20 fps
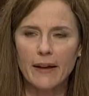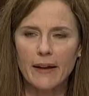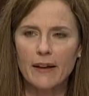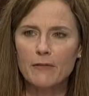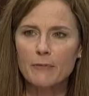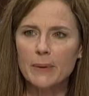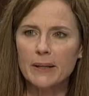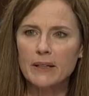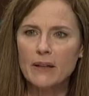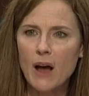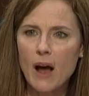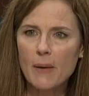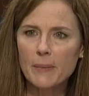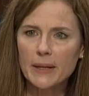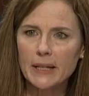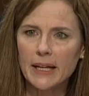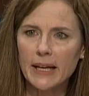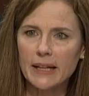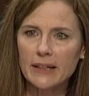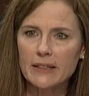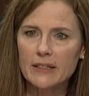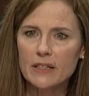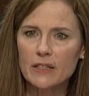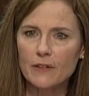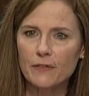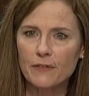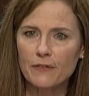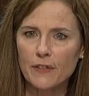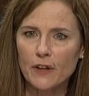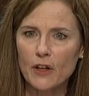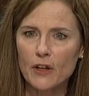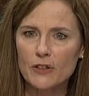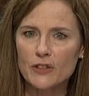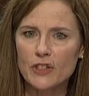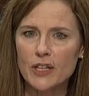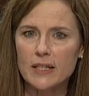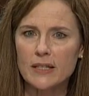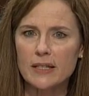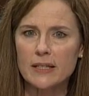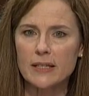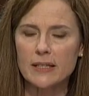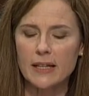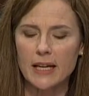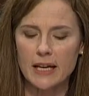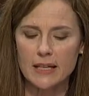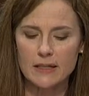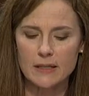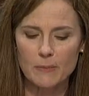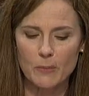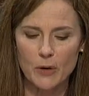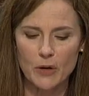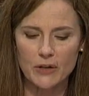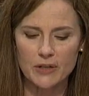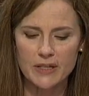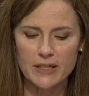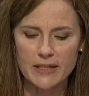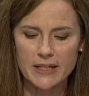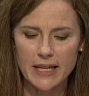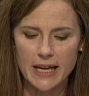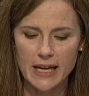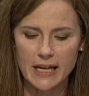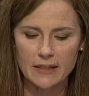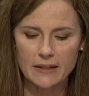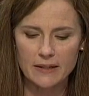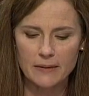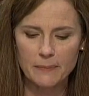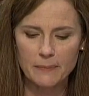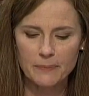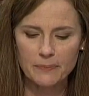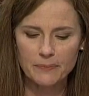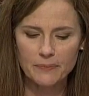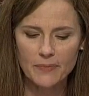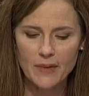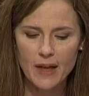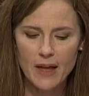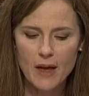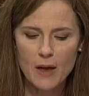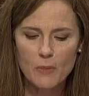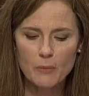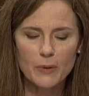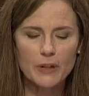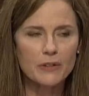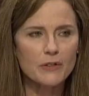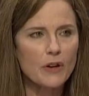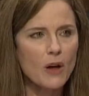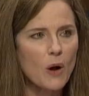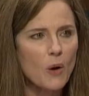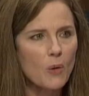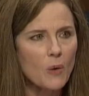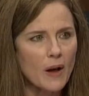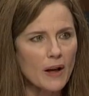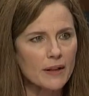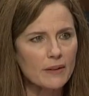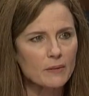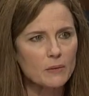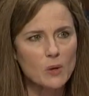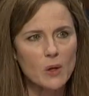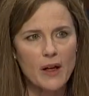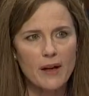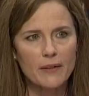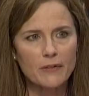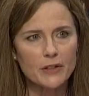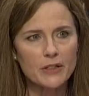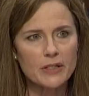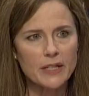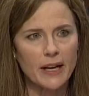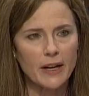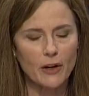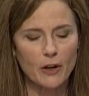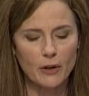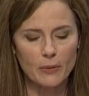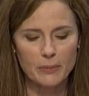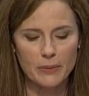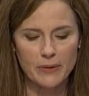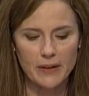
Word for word: I have been nominated to fill Justice Ginsburg's seat but no one will ever take her